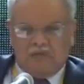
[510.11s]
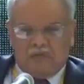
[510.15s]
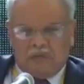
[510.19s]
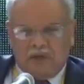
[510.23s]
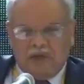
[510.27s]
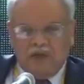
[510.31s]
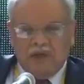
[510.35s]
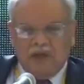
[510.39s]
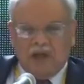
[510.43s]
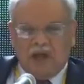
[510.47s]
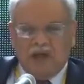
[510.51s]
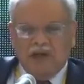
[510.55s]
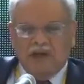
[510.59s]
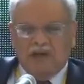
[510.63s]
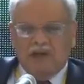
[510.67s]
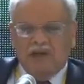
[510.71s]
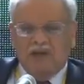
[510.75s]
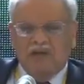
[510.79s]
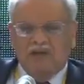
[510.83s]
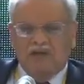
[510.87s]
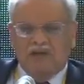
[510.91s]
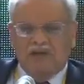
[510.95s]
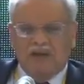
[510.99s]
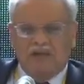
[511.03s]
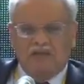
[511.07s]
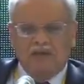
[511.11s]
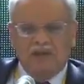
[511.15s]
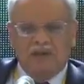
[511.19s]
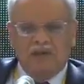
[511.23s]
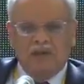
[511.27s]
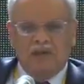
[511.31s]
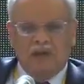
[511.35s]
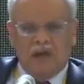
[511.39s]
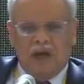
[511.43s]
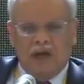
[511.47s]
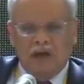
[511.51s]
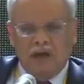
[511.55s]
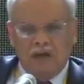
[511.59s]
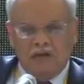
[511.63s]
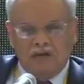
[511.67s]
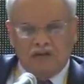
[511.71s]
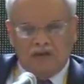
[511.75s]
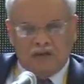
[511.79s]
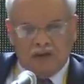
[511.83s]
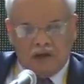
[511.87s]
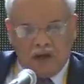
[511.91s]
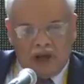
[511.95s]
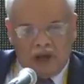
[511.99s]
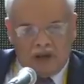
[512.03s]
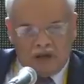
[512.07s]
Pre-1979
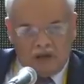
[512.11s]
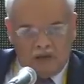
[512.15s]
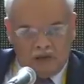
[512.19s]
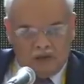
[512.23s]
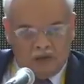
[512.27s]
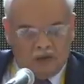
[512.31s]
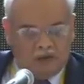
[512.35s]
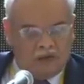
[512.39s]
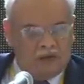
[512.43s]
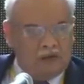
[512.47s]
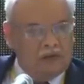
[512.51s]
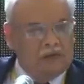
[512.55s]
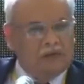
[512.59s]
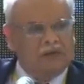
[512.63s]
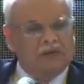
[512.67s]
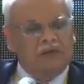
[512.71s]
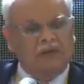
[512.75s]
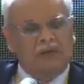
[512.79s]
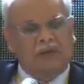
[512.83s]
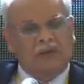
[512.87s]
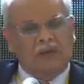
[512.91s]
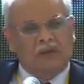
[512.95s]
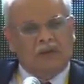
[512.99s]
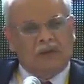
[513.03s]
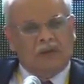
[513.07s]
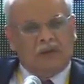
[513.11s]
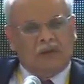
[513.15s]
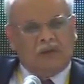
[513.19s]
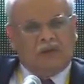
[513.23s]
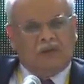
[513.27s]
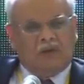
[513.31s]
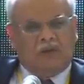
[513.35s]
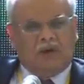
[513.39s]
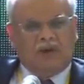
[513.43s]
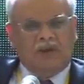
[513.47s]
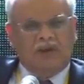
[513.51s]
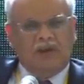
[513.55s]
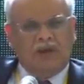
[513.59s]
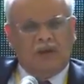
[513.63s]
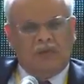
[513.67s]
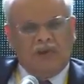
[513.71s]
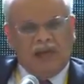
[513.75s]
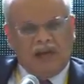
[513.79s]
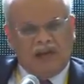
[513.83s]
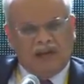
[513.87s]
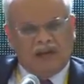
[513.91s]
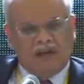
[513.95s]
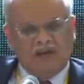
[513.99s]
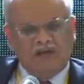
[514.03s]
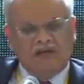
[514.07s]
scenario. Were the
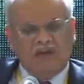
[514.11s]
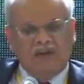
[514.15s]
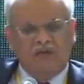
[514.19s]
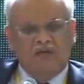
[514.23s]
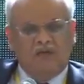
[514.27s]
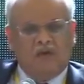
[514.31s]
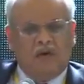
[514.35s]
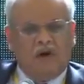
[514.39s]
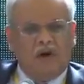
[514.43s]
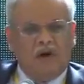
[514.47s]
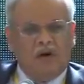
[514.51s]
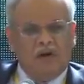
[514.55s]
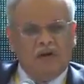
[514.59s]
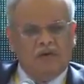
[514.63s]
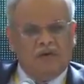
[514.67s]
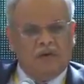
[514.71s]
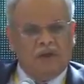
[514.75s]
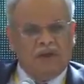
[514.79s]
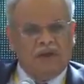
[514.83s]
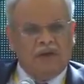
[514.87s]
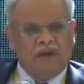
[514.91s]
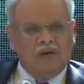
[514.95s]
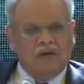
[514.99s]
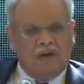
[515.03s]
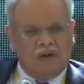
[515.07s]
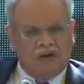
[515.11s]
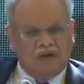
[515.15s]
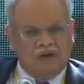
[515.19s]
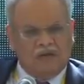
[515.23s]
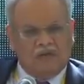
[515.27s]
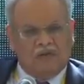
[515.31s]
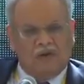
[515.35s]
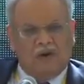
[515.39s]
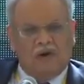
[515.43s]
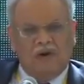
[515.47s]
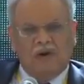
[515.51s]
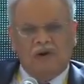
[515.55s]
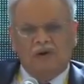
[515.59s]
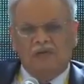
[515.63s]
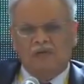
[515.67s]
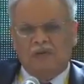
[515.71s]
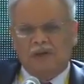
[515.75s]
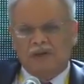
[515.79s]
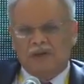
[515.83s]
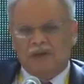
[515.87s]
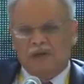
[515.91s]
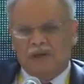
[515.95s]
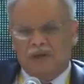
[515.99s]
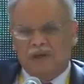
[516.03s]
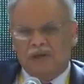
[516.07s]
Americans involved? Were they not involved?
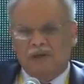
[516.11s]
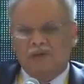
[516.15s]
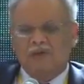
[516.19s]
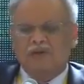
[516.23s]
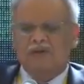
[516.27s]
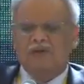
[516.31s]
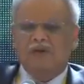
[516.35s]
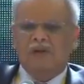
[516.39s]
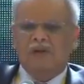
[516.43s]
Were they...